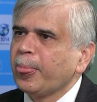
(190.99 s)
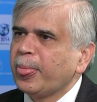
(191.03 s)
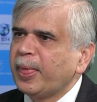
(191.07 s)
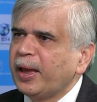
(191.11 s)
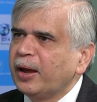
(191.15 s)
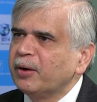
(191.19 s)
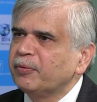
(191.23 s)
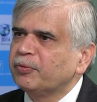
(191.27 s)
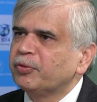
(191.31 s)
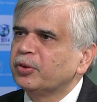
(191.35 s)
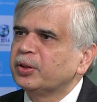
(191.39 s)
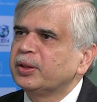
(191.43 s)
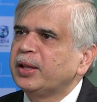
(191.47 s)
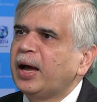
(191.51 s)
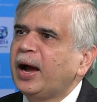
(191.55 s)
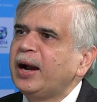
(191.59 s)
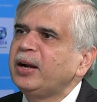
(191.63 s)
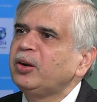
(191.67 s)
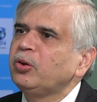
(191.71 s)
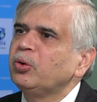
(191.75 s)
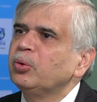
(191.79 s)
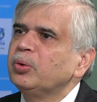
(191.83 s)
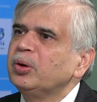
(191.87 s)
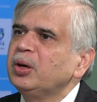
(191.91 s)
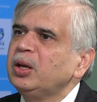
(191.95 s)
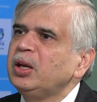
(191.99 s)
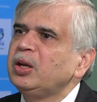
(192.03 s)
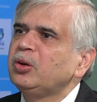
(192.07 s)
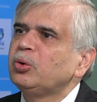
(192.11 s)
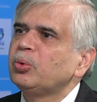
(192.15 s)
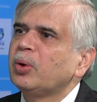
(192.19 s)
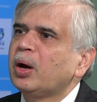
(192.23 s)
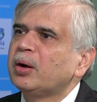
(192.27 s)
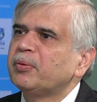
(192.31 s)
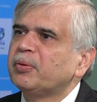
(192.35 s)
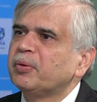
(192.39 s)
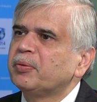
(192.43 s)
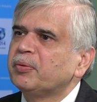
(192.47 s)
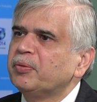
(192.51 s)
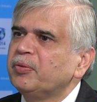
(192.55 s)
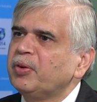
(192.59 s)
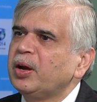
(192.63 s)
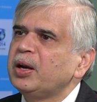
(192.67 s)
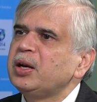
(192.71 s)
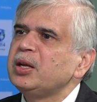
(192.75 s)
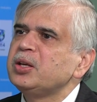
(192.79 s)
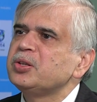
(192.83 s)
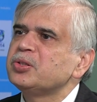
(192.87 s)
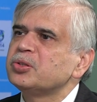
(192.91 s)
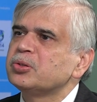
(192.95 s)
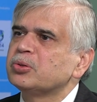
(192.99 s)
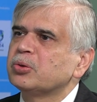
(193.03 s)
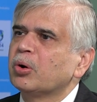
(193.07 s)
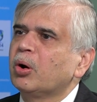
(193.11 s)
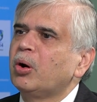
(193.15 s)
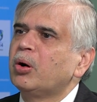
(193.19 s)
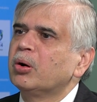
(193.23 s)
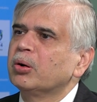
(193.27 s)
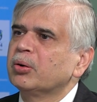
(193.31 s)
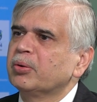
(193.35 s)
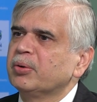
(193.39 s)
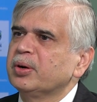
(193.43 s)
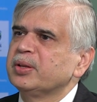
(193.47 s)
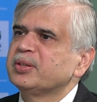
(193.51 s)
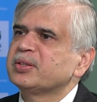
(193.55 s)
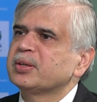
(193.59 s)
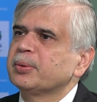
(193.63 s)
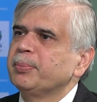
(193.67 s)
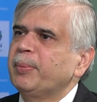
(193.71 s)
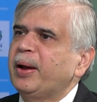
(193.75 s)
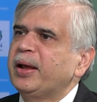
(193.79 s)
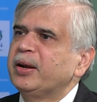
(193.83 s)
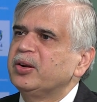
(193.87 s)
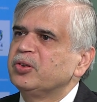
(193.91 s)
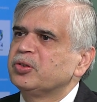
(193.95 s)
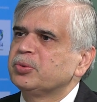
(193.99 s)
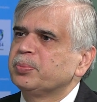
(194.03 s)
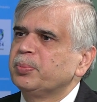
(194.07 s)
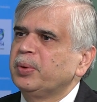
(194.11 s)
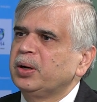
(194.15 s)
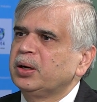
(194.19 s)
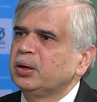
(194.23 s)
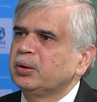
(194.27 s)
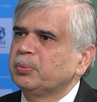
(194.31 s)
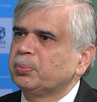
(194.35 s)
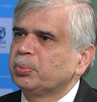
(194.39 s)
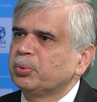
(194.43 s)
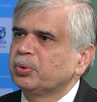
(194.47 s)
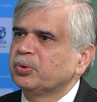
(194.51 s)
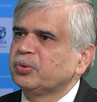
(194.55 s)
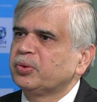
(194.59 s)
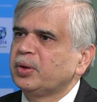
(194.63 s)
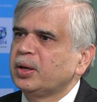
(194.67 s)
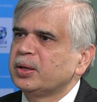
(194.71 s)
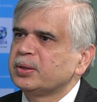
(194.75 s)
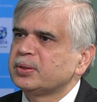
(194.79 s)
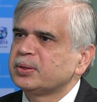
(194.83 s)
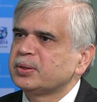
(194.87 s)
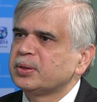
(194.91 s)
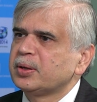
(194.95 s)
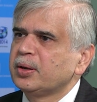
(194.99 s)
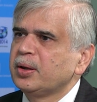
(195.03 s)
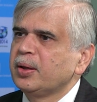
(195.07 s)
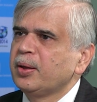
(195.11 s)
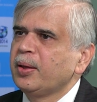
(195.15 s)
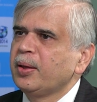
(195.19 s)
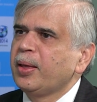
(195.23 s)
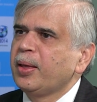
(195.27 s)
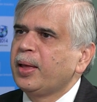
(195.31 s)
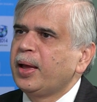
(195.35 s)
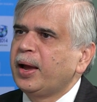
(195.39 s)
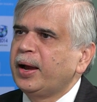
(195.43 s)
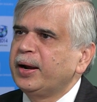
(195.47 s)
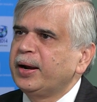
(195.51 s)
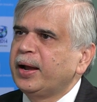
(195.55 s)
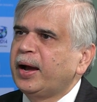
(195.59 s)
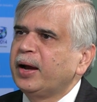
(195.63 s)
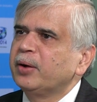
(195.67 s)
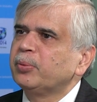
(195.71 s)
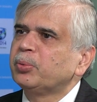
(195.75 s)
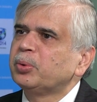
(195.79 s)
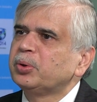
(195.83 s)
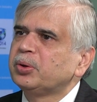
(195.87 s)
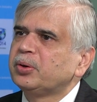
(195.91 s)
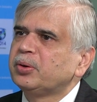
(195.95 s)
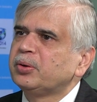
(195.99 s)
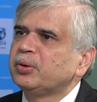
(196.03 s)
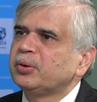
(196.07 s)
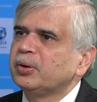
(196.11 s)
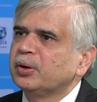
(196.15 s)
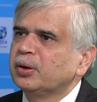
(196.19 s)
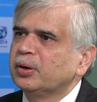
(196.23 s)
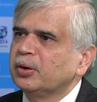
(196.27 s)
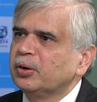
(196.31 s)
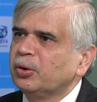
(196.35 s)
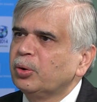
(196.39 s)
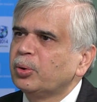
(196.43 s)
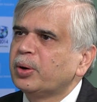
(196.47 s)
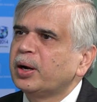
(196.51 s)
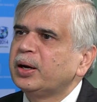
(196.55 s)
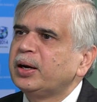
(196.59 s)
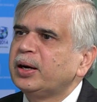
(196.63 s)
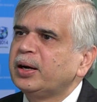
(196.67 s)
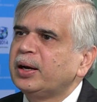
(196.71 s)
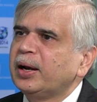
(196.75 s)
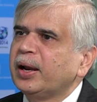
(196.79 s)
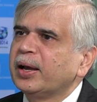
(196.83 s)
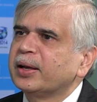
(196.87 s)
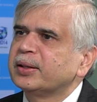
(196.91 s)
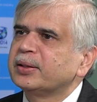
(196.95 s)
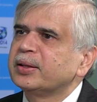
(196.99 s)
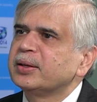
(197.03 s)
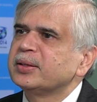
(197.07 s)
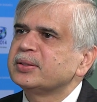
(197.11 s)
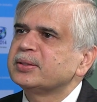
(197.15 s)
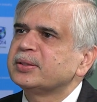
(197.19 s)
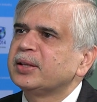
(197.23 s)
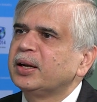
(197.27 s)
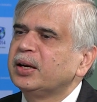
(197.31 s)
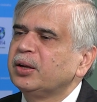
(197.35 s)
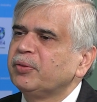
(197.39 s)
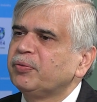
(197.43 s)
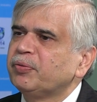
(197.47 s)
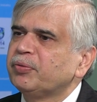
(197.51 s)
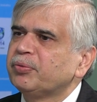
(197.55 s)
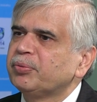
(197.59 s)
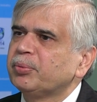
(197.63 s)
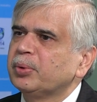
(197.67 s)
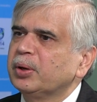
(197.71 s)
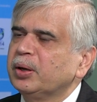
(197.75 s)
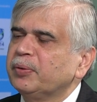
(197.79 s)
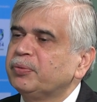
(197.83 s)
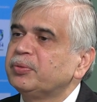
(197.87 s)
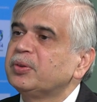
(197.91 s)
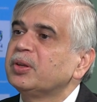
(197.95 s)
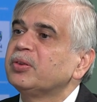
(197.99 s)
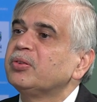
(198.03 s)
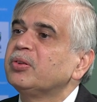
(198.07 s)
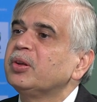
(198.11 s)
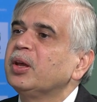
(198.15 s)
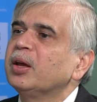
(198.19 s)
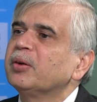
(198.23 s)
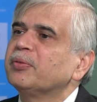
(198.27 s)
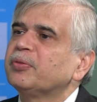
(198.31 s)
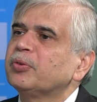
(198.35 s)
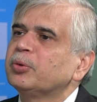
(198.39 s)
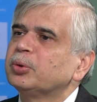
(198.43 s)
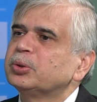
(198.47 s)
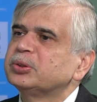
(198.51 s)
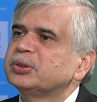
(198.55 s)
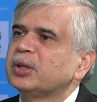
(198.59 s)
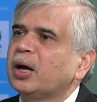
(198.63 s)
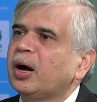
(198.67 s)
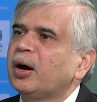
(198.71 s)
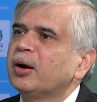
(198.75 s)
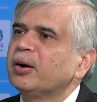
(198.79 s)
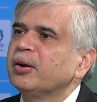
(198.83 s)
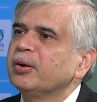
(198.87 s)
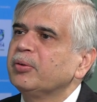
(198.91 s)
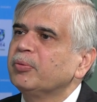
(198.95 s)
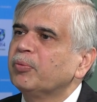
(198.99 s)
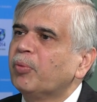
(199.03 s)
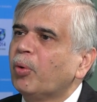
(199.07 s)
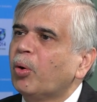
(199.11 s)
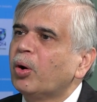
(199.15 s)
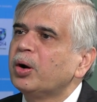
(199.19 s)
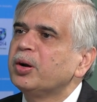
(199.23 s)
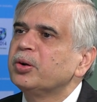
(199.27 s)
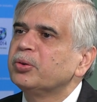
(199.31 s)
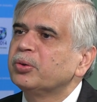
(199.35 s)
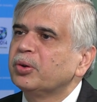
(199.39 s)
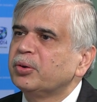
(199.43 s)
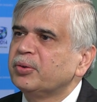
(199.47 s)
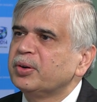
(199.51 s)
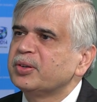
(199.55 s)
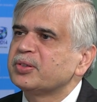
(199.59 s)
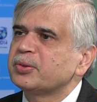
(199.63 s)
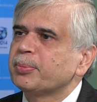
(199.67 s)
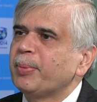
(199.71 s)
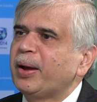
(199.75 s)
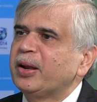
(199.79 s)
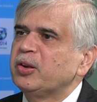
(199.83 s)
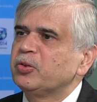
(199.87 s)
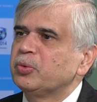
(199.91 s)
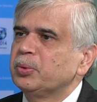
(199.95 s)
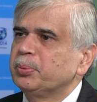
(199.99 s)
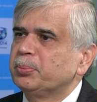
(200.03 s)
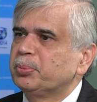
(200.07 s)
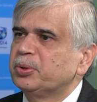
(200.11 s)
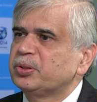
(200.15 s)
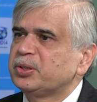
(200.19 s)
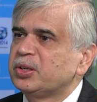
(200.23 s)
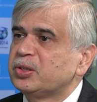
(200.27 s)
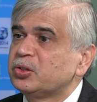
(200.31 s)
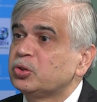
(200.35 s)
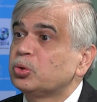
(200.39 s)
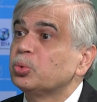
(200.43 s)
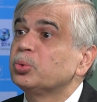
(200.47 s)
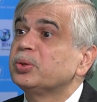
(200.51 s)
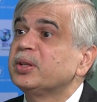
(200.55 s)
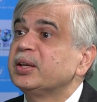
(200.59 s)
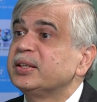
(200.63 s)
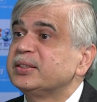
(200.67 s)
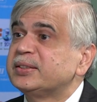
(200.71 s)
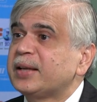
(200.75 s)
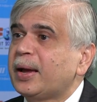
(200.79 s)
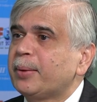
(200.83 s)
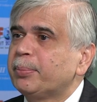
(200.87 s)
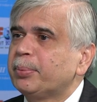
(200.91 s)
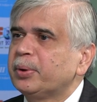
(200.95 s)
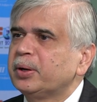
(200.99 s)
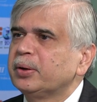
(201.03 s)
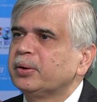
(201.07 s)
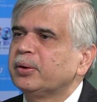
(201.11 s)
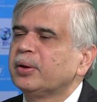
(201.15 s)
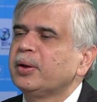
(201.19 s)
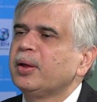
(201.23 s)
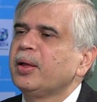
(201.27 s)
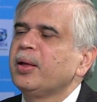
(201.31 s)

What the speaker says: And for that, you need to have a very strong risk management process. And I would look at it like this, that if the CFOs are involved in the risk management process, two things happen.